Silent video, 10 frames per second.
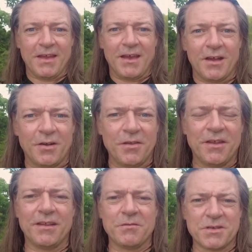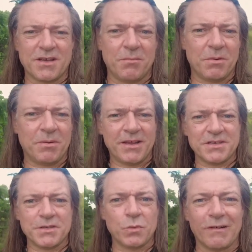And I think there was a couple of
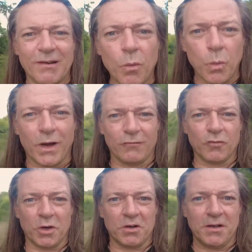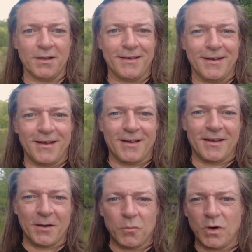places where it all went wrong.
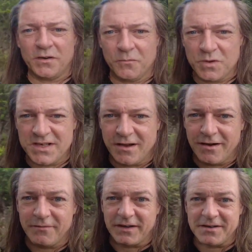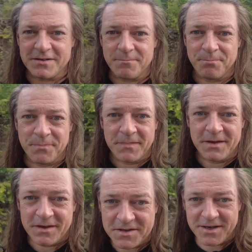One was Live Aid.
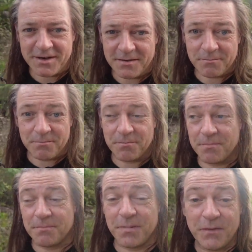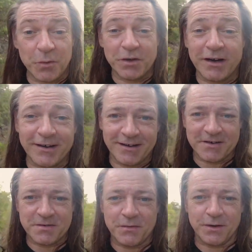You see, before
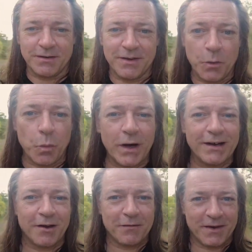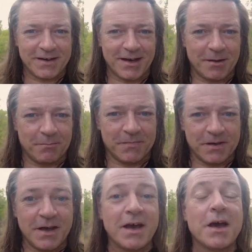1985, when Live Aid happened,
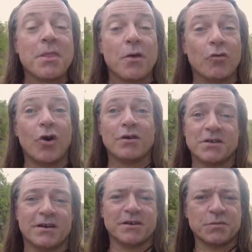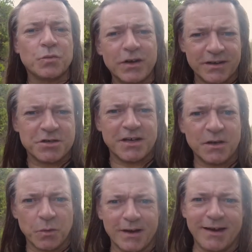the rock stars were the
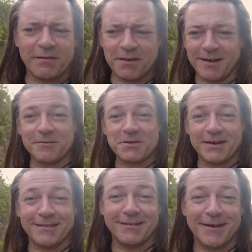genuine counterculture.